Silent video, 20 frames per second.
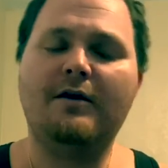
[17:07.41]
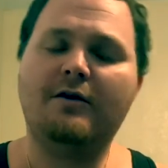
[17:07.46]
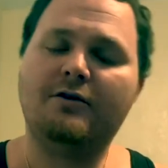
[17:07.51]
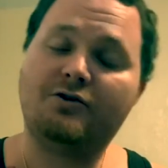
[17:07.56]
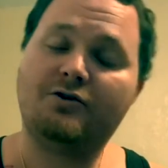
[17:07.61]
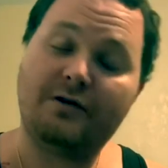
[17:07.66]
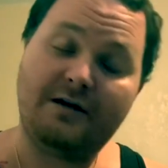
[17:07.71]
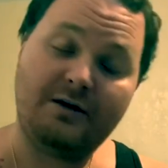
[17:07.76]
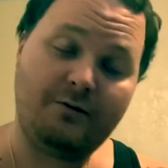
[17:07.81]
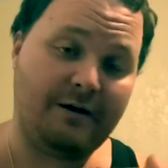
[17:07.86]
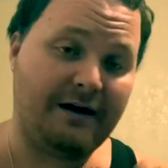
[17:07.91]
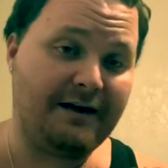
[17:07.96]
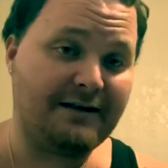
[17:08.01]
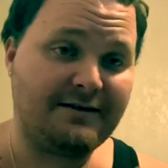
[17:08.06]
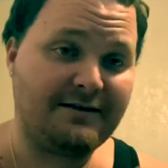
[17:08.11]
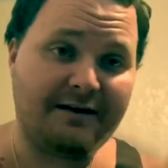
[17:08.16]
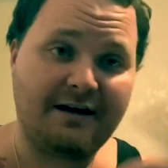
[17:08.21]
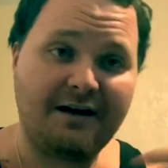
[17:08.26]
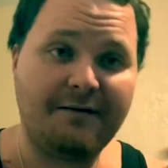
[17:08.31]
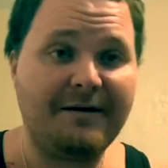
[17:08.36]
So he waited
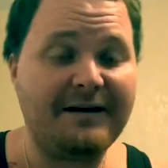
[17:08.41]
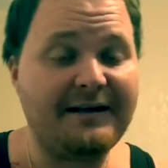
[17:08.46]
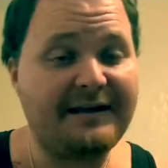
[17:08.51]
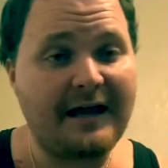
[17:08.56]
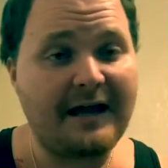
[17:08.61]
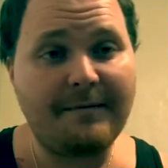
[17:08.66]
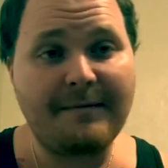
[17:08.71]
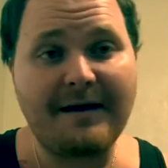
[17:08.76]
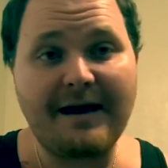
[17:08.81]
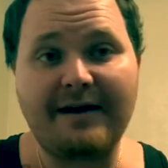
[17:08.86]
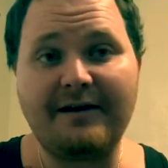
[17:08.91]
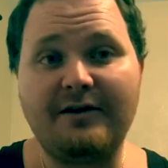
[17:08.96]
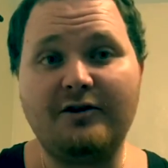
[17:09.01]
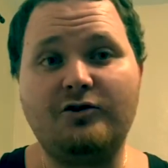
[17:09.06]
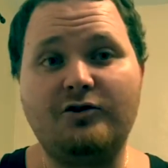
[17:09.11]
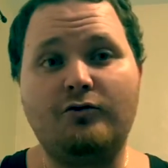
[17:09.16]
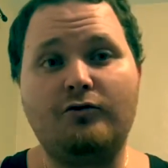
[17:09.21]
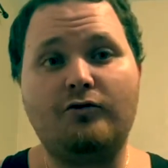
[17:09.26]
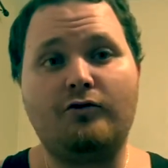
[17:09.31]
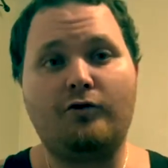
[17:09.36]
till everybody came back in the
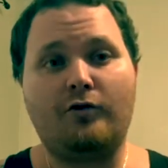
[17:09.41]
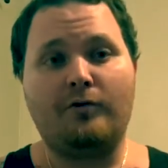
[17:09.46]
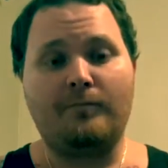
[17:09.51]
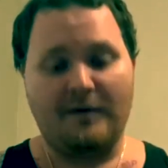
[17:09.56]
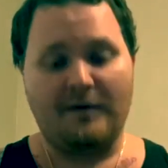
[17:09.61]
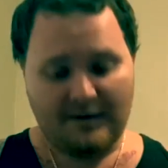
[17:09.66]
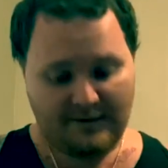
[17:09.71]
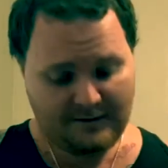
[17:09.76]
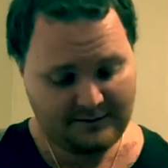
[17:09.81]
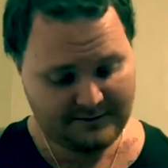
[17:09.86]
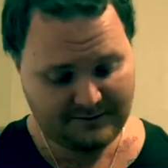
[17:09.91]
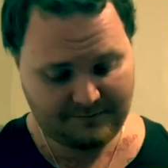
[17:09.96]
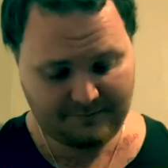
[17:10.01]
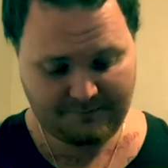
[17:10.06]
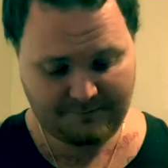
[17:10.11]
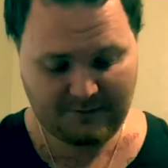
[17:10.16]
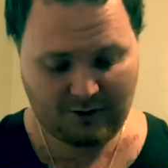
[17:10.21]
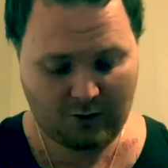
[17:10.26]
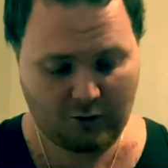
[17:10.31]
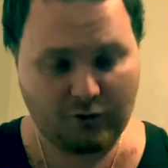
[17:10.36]
dorm.
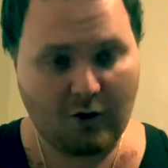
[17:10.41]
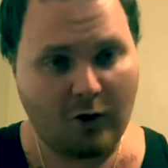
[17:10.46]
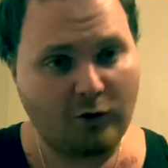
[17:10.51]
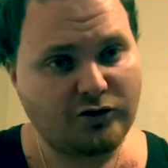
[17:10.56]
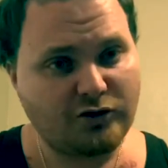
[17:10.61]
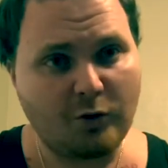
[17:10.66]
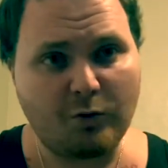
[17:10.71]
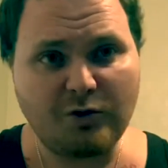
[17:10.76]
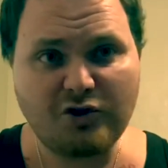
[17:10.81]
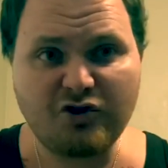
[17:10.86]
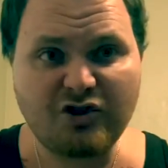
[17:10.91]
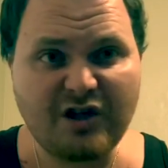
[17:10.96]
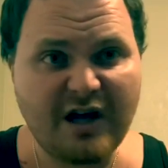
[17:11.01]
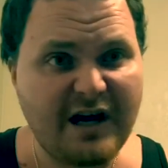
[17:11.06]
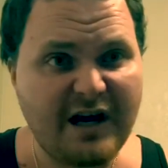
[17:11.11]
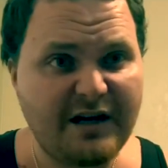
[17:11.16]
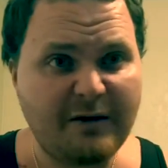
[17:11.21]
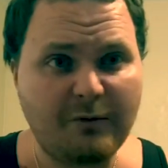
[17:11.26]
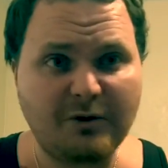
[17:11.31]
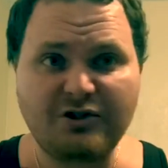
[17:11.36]
So what you
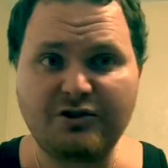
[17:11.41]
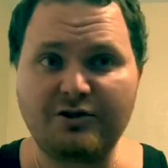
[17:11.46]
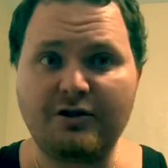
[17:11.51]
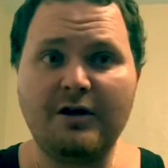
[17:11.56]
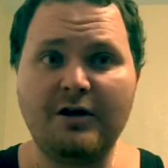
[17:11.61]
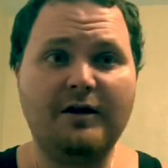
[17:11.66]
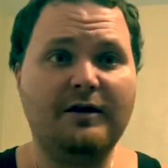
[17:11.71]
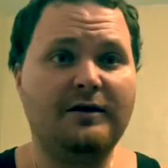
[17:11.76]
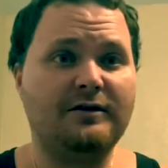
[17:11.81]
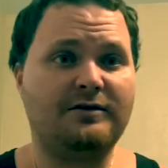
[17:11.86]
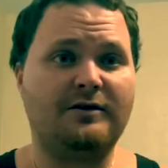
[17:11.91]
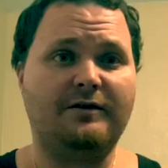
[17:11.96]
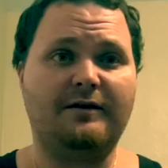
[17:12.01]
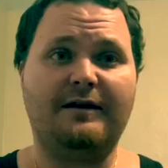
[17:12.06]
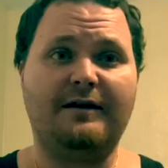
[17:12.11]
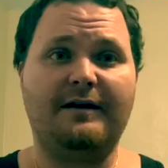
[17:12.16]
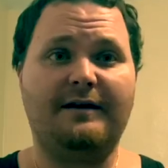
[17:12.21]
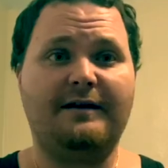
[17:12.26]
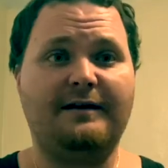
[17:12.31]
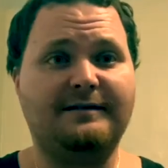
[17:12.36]
saying? And what you do? So
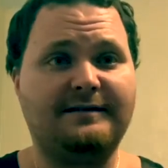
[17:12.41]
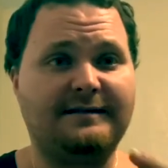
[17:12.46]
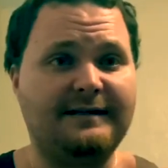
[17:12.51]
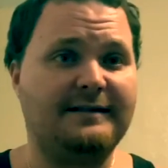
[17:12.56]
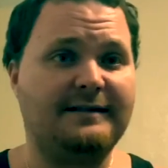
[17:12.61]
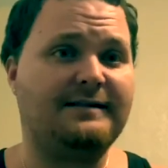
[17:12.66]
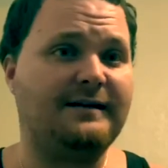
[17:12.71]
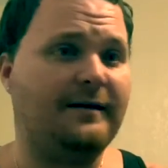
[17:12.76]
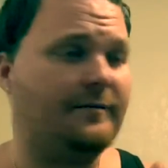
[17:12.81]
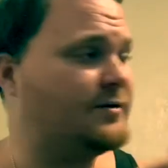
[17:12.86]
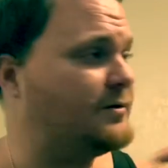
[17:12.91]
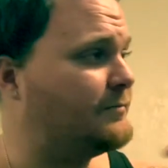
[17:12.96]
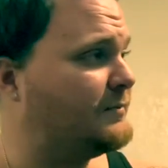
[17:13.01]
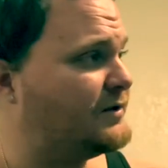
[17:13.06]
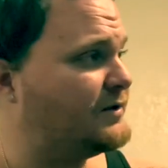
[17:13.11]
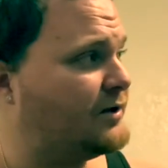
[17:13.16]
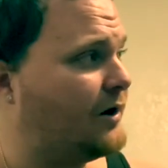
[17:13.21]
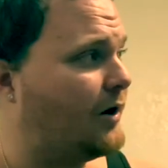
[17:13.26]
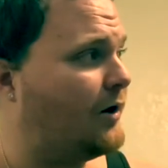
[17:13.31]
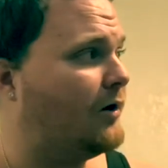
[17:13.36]
then he said something to my
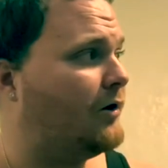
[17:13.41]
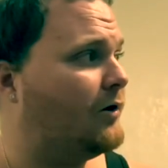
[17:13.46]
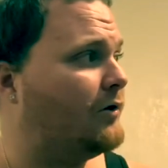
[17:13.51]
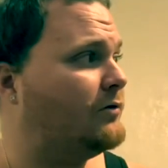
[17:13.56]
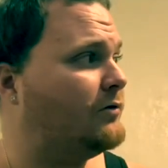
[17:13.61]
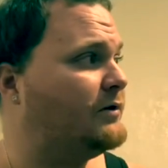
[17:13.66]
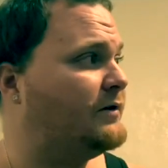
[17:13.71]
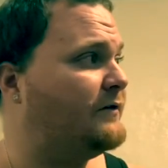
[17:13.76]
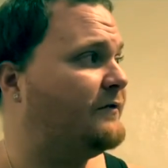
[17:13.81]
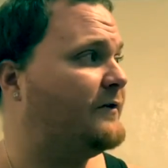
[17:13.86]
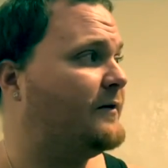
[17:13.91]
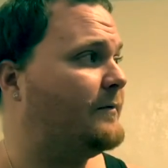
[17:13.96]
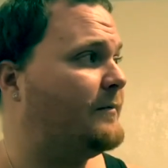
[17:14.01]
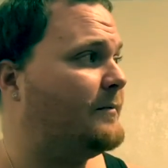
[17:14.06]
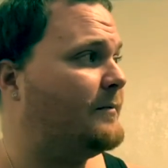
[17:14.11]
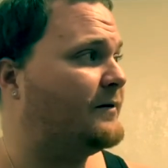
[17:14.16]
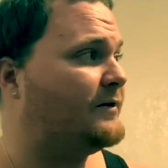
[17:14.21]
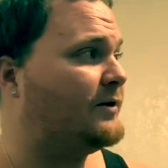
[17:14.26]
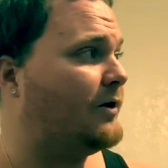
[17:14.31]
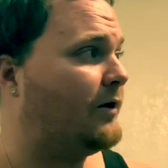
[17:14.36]
dog. You feel me?
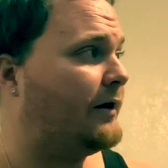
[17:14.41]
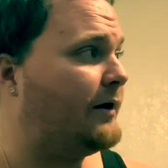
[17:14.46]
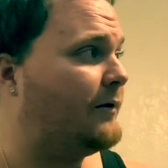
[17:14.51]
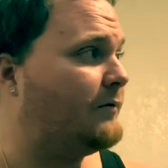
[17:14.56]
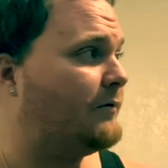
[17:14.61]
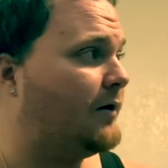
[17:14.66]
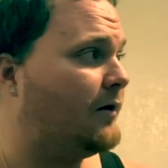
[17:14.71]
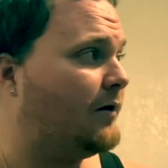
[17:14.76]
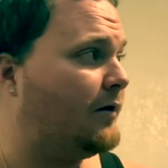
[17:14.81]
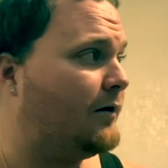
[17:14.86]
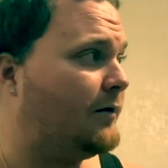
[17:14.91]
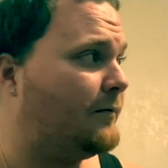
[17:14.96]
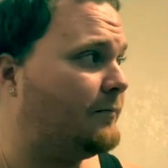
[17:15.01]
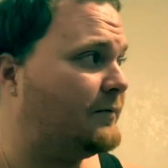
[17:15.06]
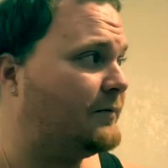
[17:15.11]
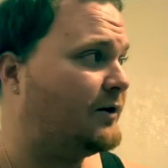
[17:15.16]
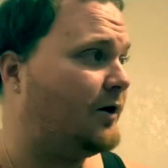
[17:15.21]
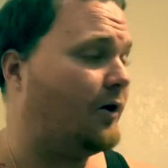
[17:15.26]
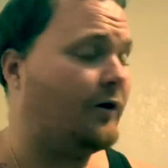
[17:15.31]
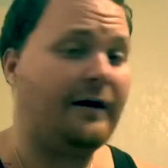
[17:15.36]
My dog
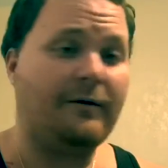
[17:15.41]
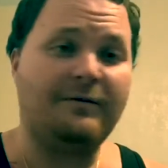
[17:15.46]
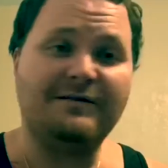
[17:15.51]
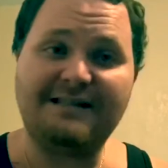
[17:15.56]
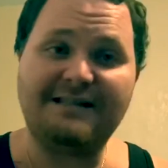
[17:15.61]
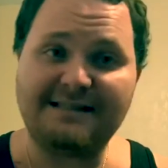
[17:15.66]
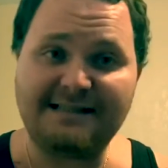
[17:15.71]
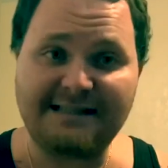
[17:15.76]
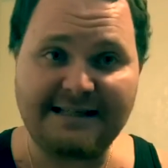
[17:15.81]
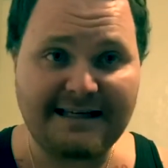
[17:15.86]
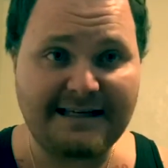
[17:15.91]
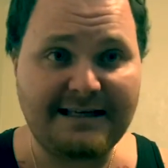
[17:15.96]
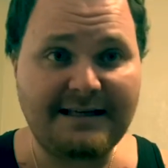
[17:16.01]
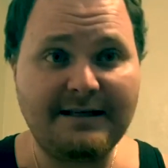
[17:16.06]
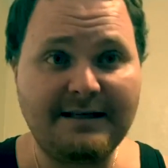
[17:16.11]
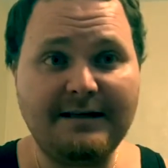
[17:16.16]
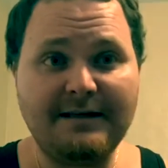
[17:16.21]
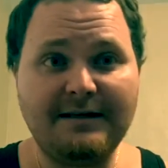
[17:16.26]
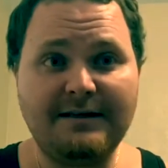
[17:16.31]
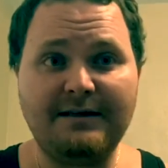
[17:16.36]
that was a Z.
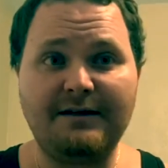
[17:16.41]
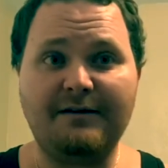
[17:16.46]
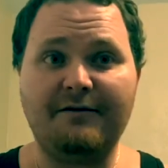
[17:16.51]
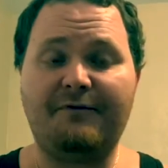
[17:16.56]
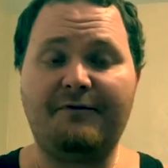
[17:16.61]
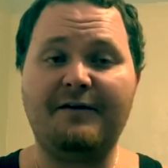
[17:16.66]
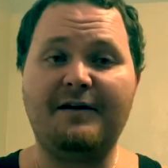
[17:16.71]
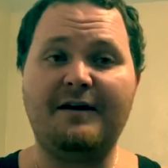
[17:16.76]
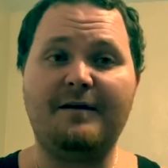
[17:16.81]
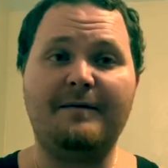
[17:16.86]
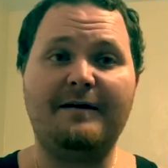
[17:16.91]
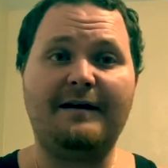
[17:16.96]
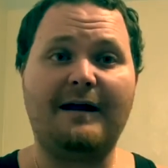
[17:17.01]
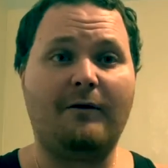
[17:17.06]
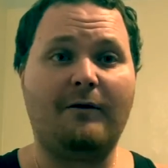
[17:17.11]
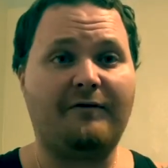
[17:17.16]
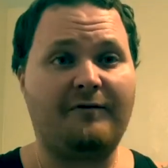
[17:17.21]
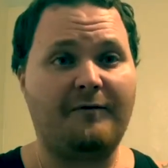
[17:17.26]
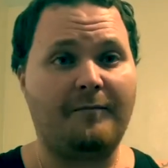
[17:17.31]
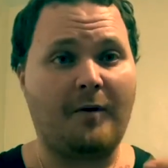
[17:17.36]
You feel me? That
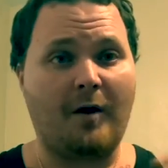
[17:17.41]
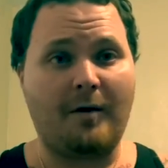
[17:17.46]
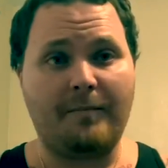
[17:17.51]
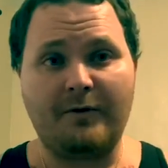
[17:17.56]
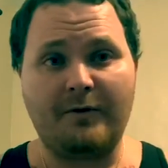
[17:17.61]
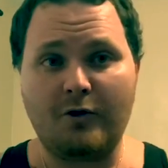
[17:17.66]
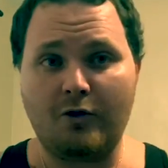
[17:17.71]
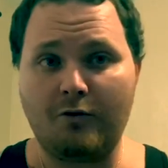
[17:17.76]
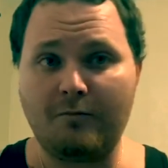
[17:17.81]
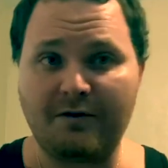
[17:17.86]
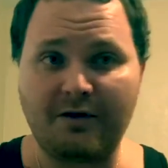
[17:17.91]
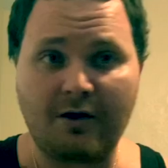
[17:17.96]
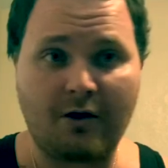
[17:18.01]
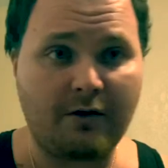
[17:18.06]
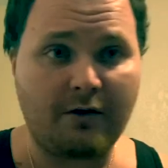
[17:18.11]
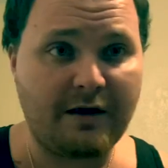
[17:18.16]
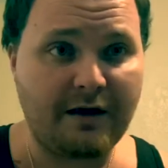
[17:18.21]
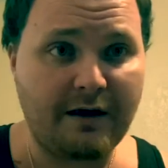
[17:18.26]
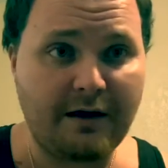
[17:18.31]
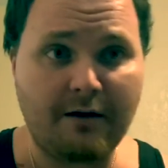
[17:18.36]
was from Pompano, my dog
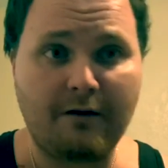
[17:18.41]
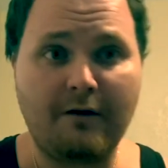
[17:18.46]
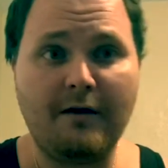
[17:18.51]
Kel.